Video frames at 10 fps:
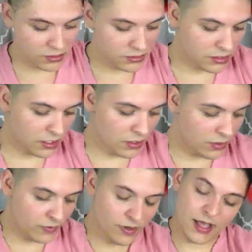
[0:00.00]

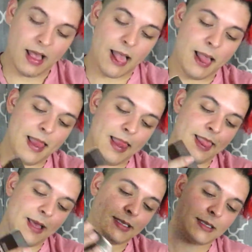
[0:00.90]
So,
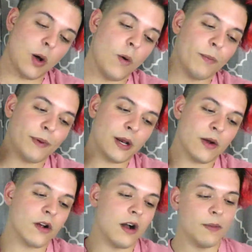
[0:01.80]
let's open
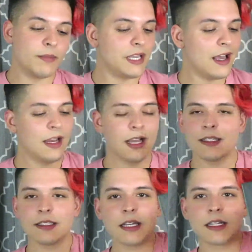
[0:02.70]
her up. Yeah, like I
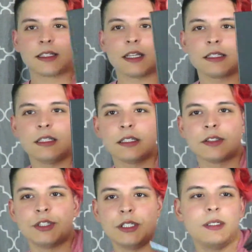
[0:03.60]
said, it doesn't look
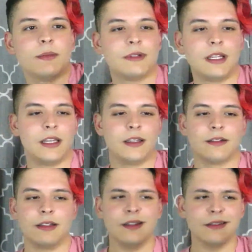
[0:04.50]
cheap. Like,
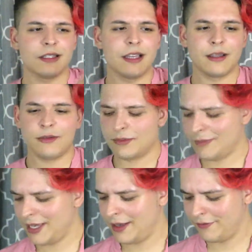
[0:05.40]
it looks like it was
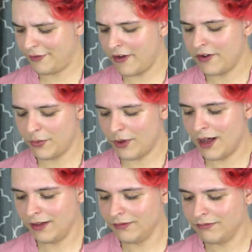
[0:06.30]
made very
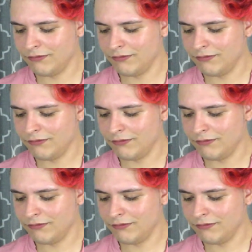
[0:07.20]
well.